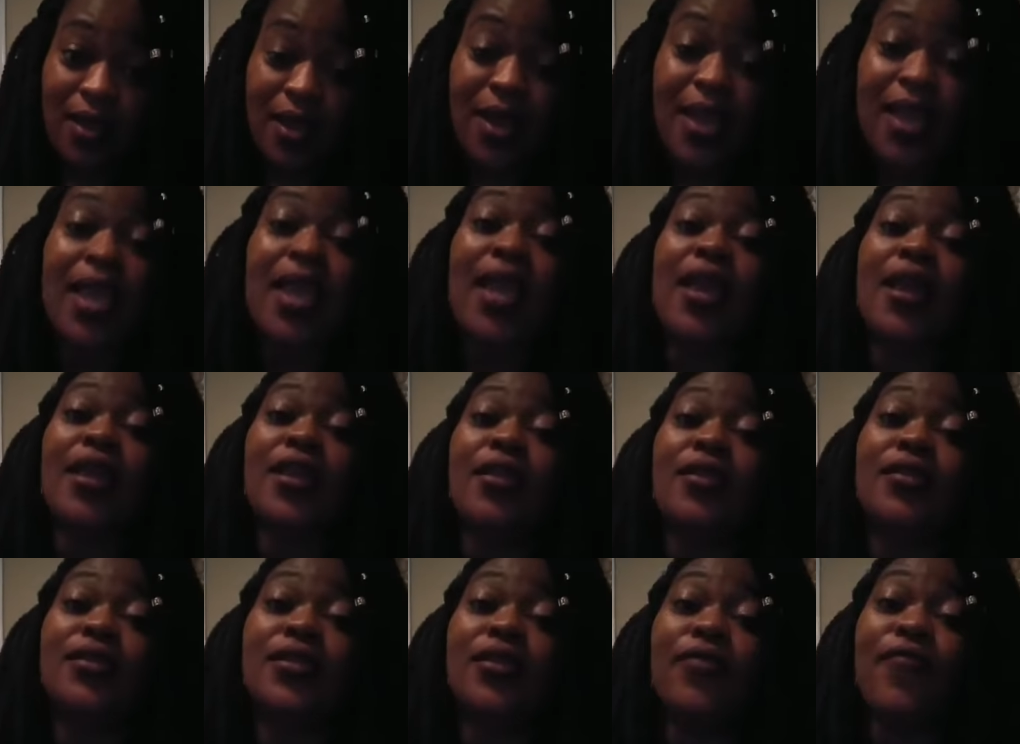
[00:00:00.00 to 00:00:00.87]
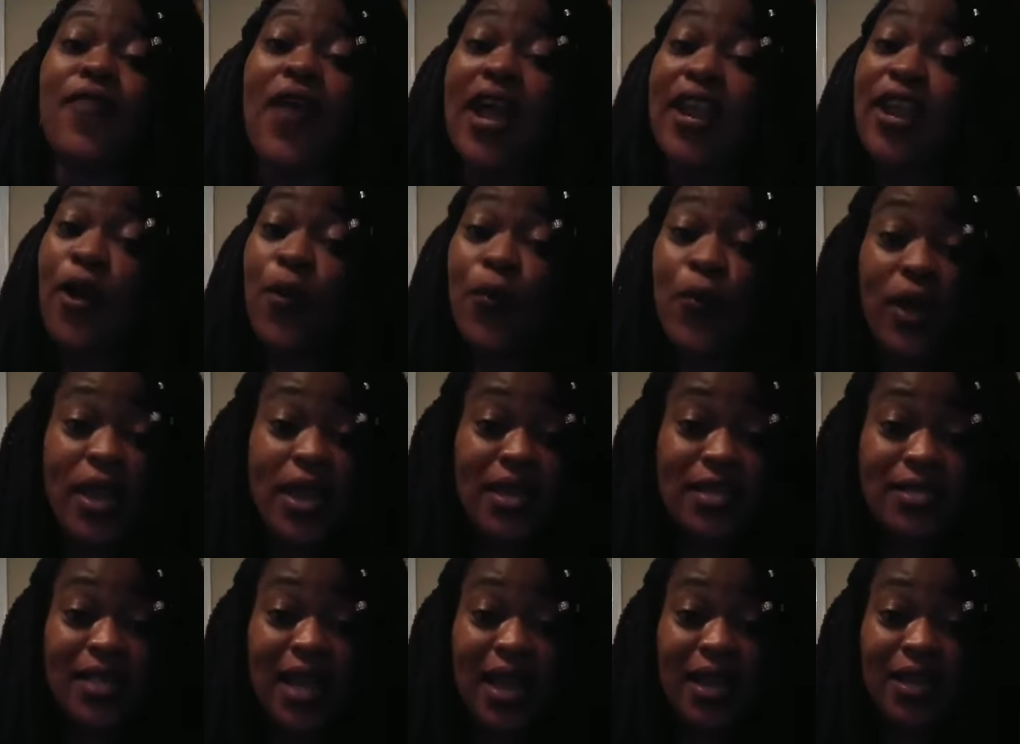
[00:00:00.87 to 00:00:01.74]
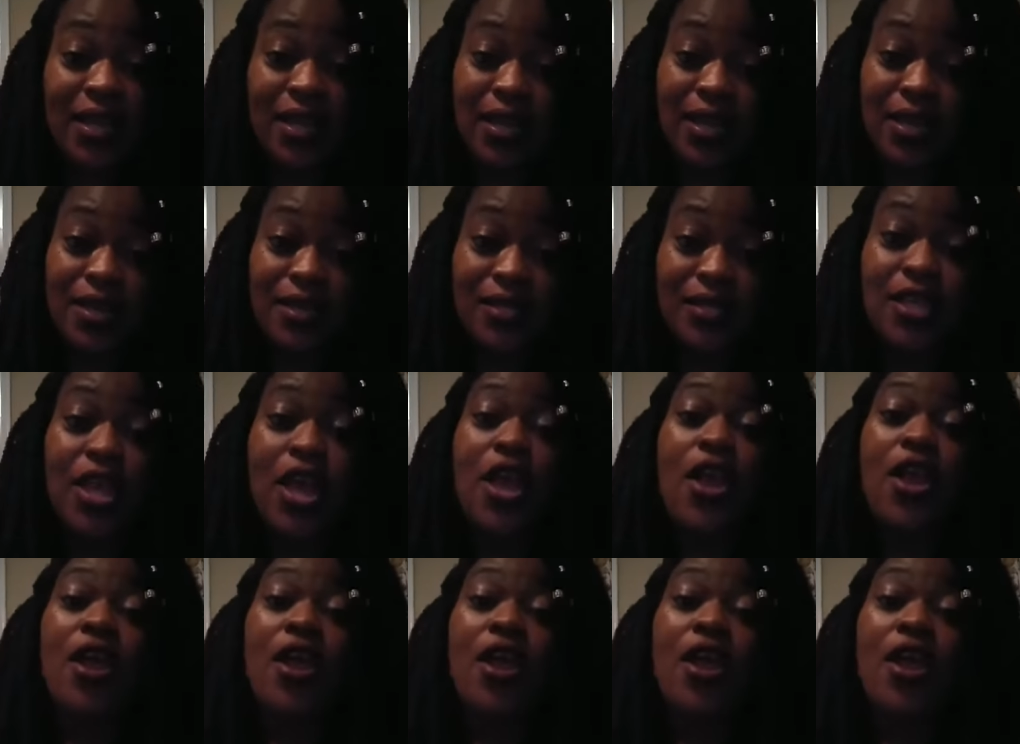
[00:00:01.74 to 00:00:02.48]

And again, to find out what SID is,